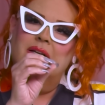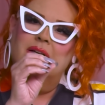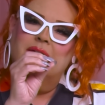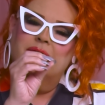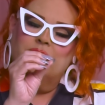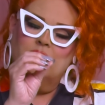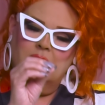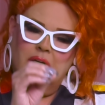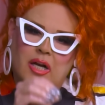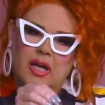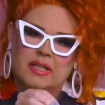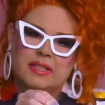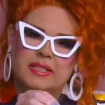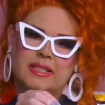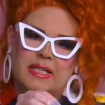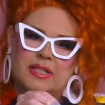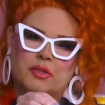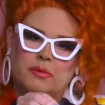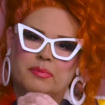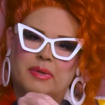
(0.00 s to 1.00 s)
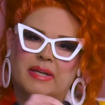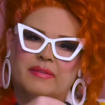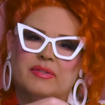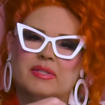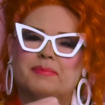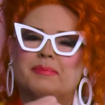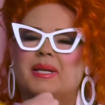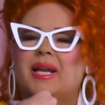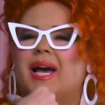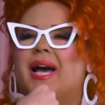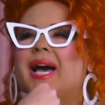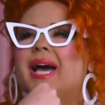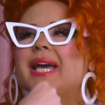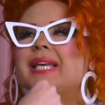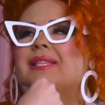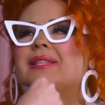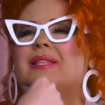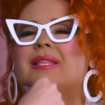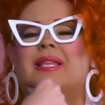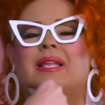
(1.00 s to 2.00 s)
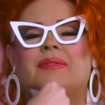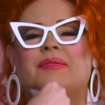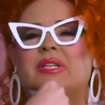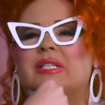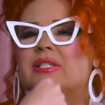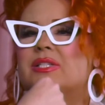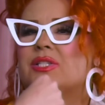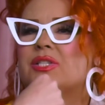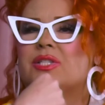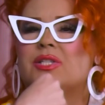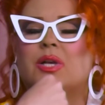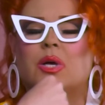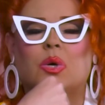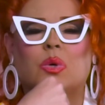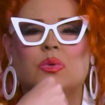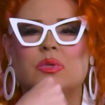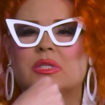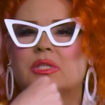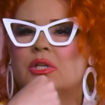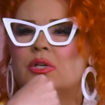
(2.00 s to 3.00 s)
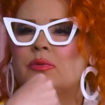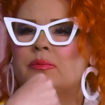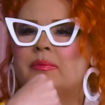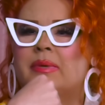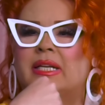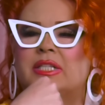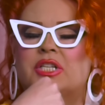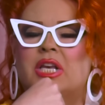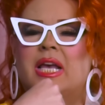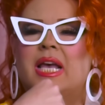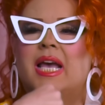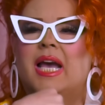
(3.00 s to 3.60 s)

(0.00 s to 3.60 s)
for a continental breakfast, but I love it so, so much.